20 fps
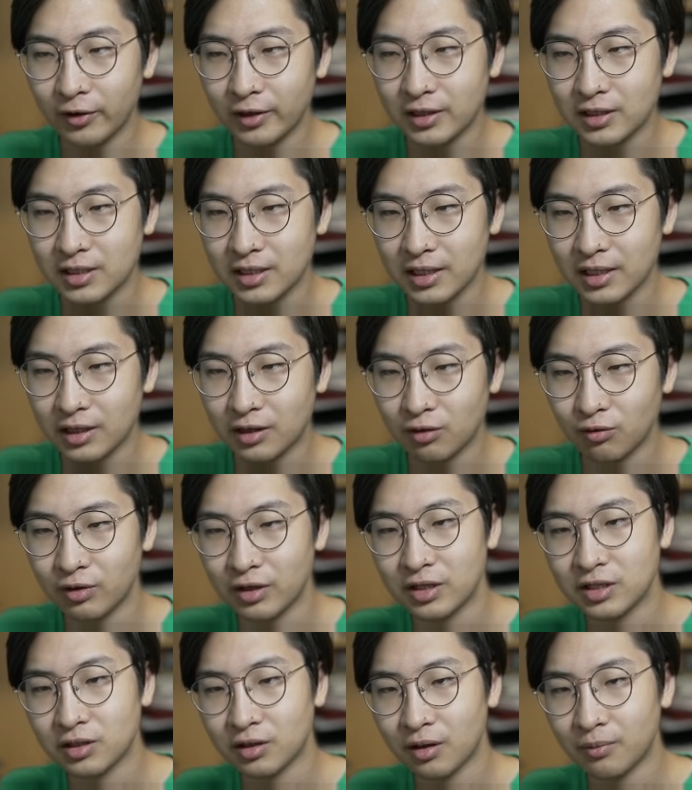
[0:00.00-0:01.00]
only seen
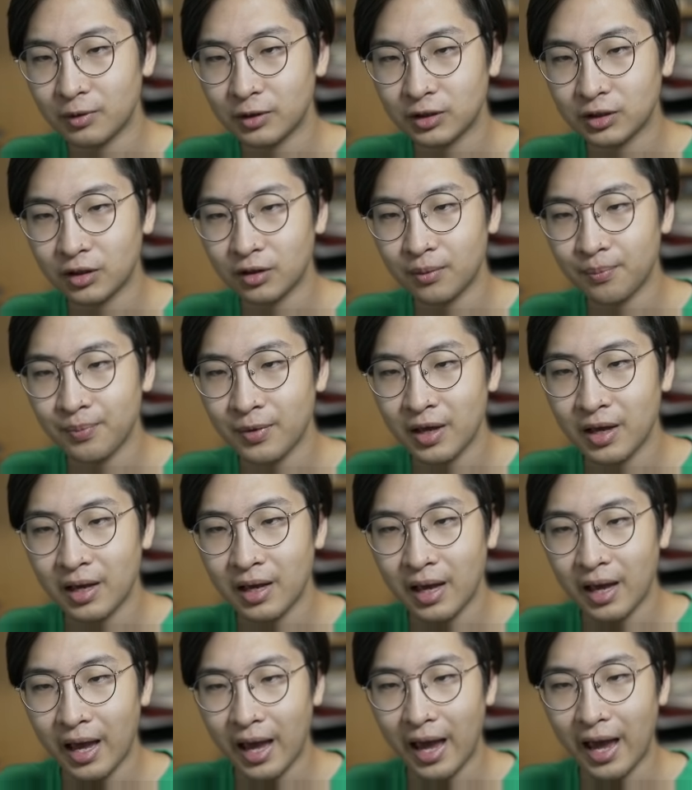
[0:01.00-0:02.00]
3 Skirmisher
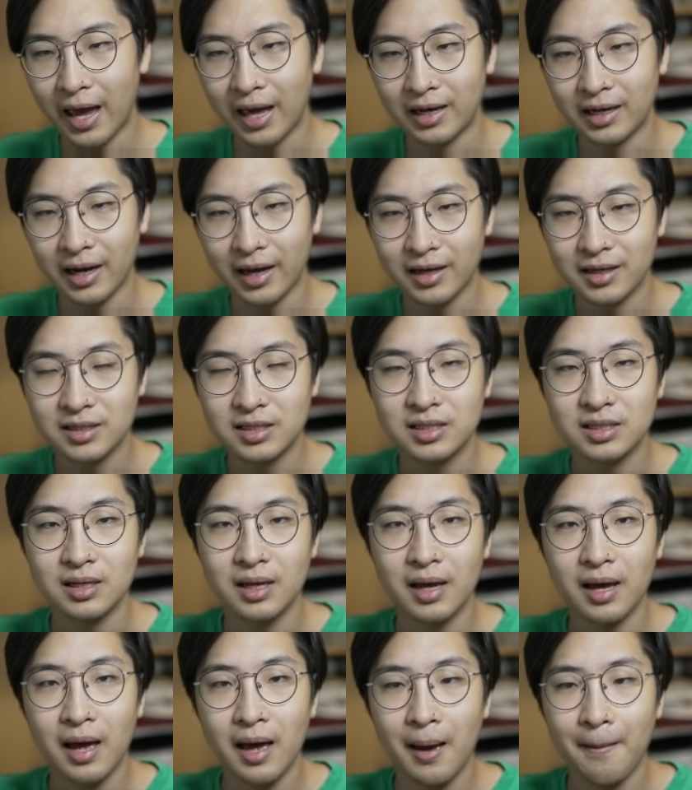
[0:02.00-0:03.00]
and Knights,
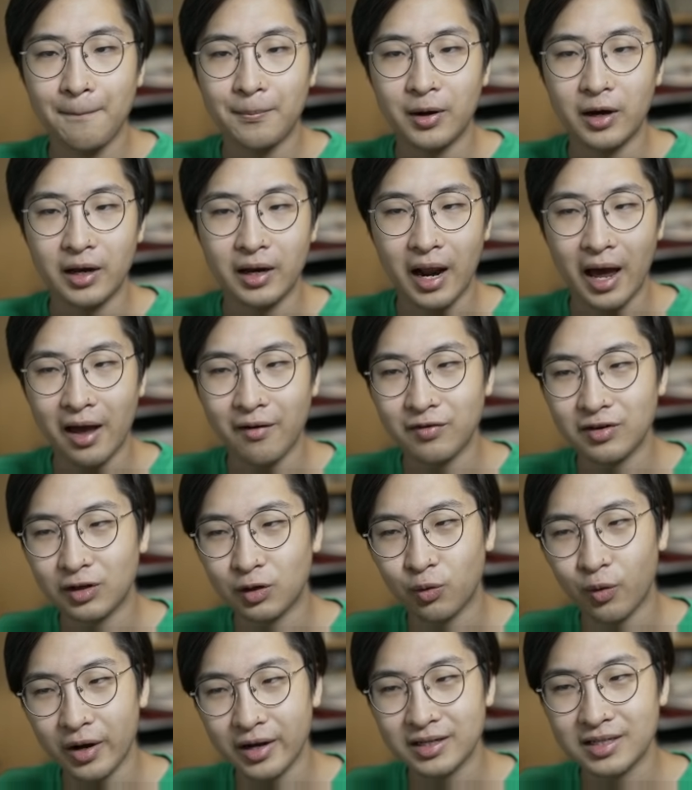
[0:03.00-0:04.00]
but I haven't
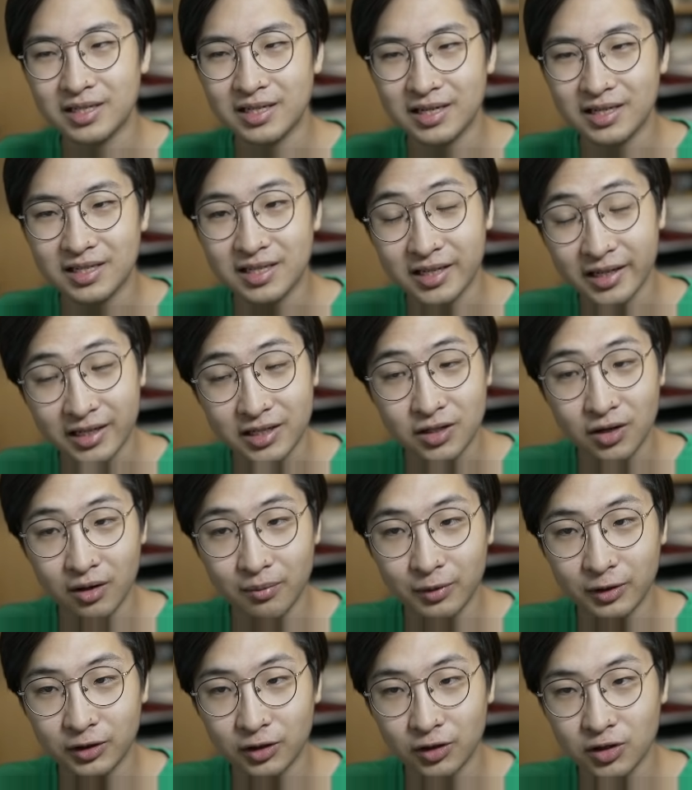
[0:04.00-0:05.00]
quite seen 6
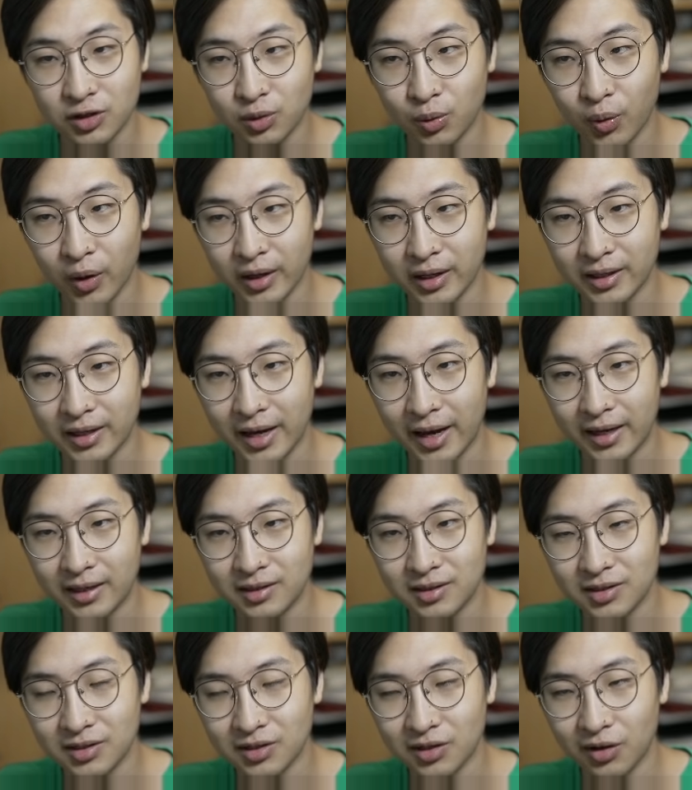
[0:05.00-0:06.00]
Skirmishers quite
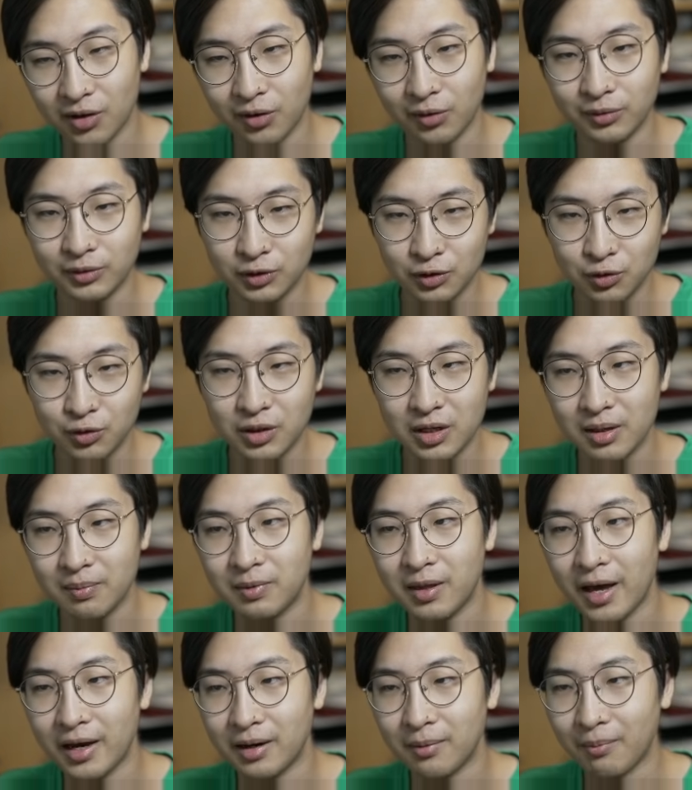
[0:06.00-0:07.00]
yet. So do
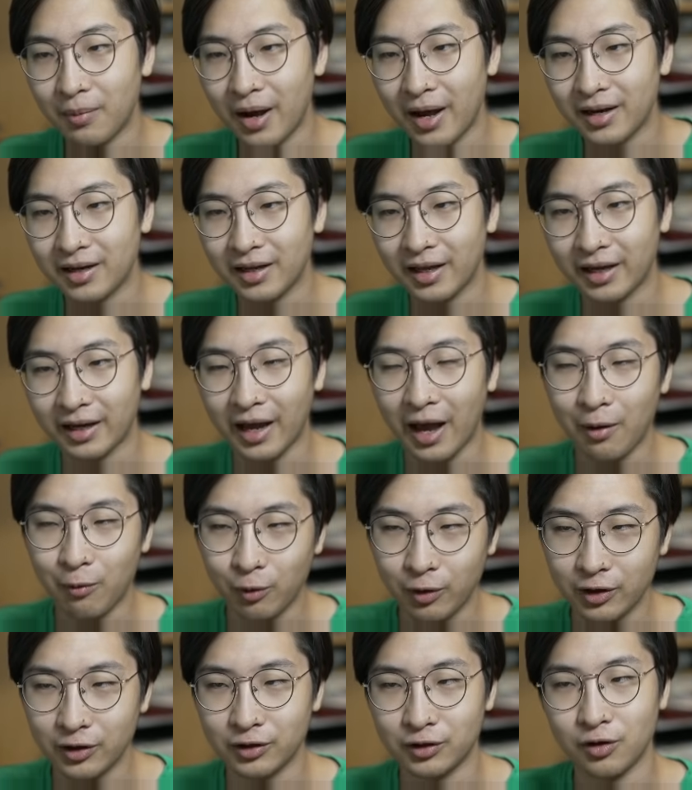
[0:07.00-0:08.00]
keep that in mind. Like I
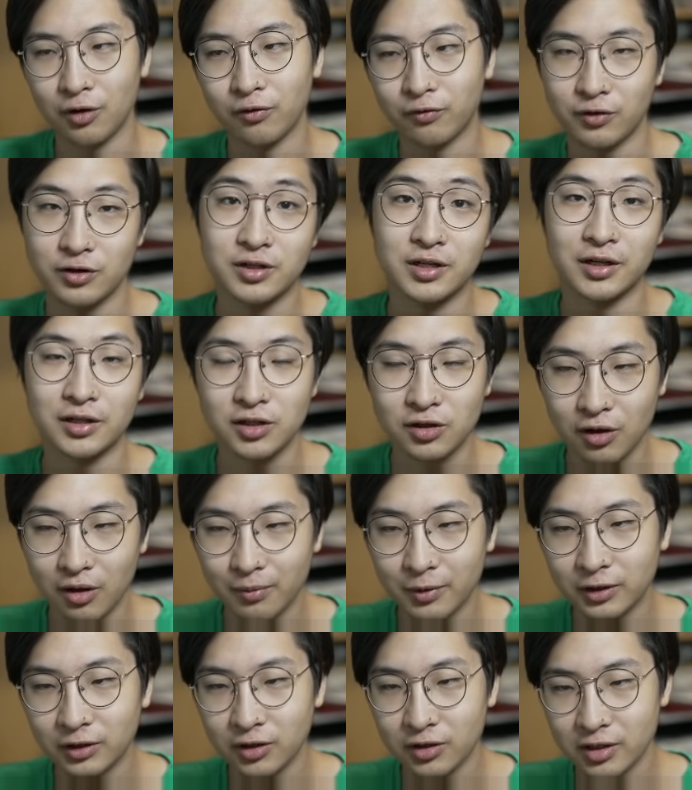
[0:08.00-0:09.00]
wouldn't go for 6
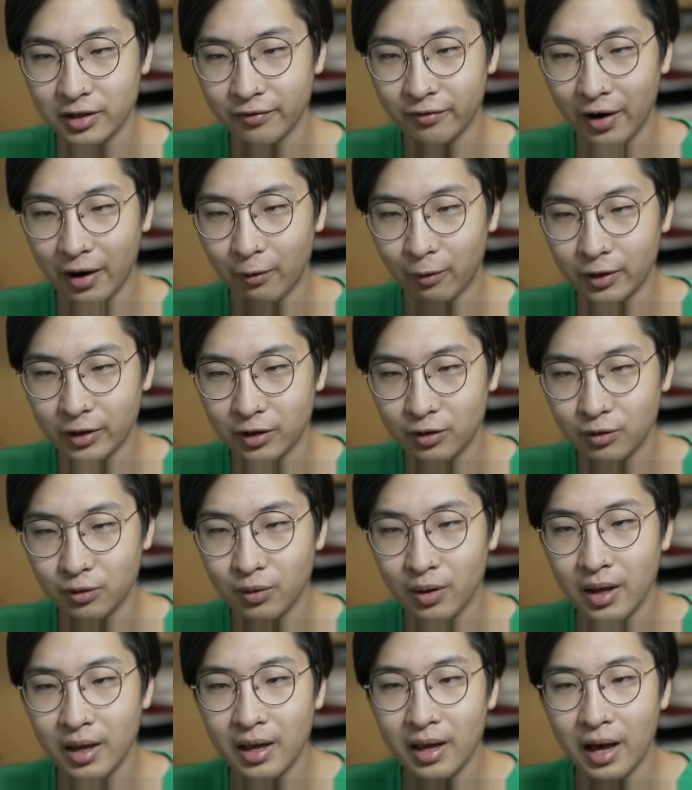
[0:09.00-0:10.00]
Skirmishers if I were you.